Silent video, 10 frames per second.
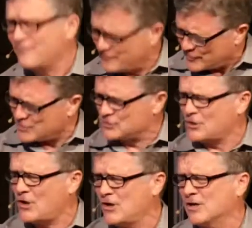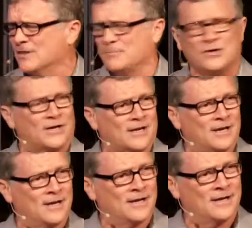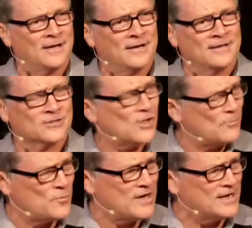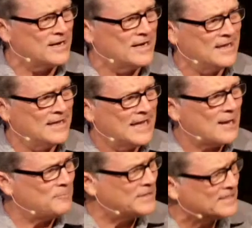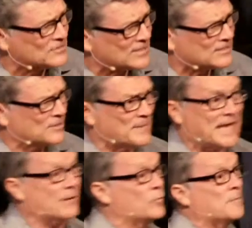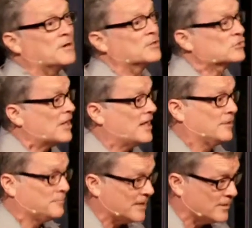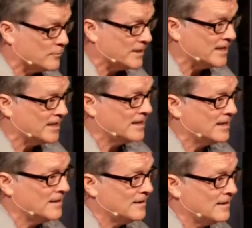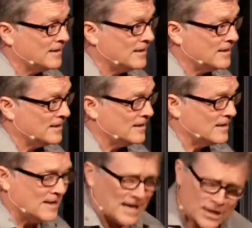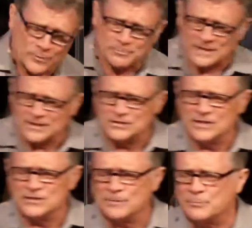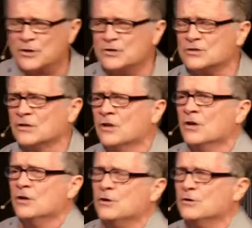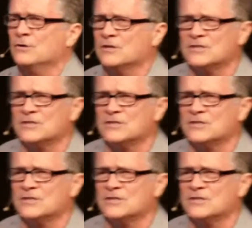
the first song in the book, Psalm 1. How blessed is the man, woman or child, by the way. How blessed is the person who